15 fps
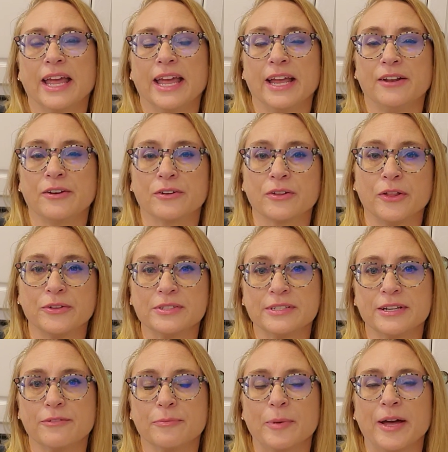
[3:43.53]
and you're close
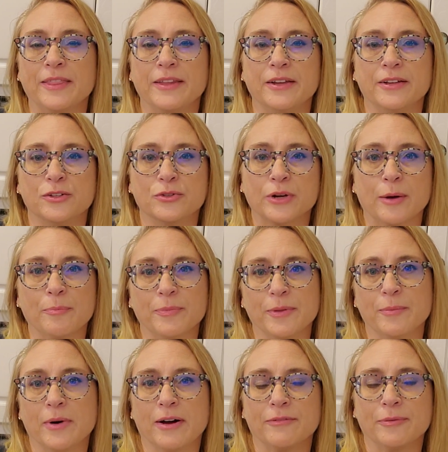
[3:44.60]
enough by that you can drop
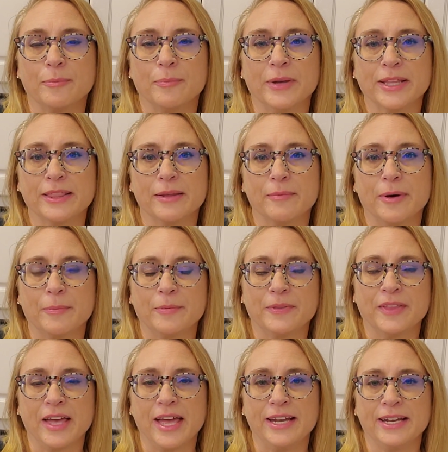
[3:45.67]
them off and pick them up at
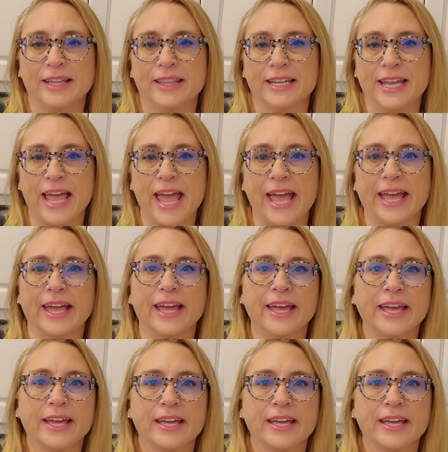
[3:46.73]
the end of the day.